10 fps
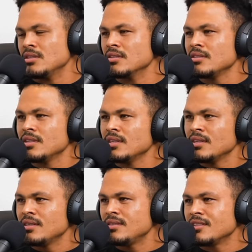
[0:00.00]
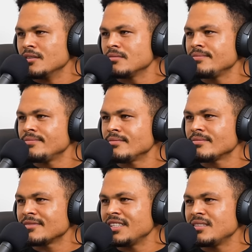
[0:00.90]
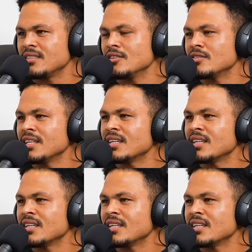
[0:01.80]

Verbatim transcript: know, he's a goat. Hmm? Mm. He's a goat. They